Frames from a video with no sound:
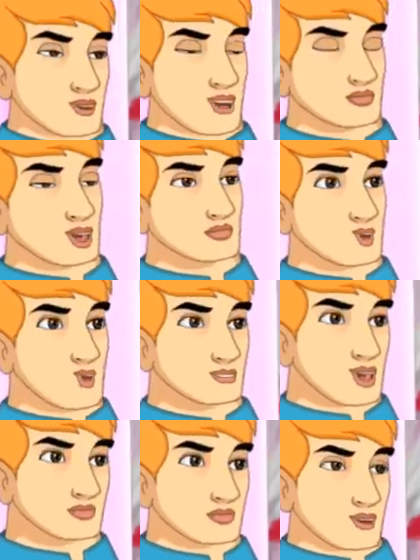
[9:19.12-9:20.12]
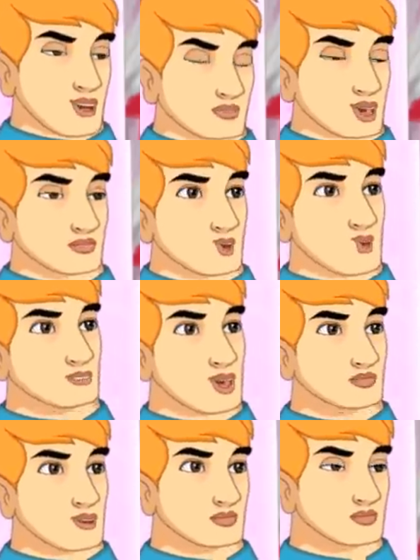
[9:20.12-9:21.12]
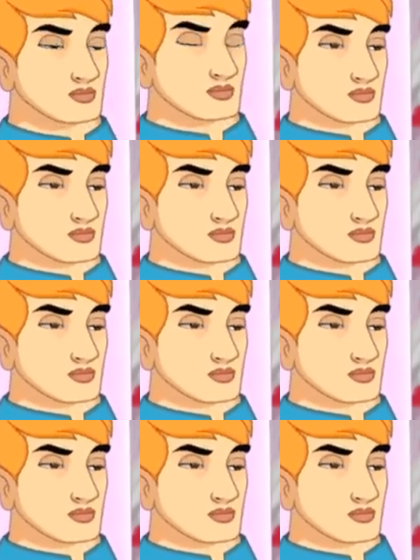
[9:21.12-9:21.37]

You have lived here all your life.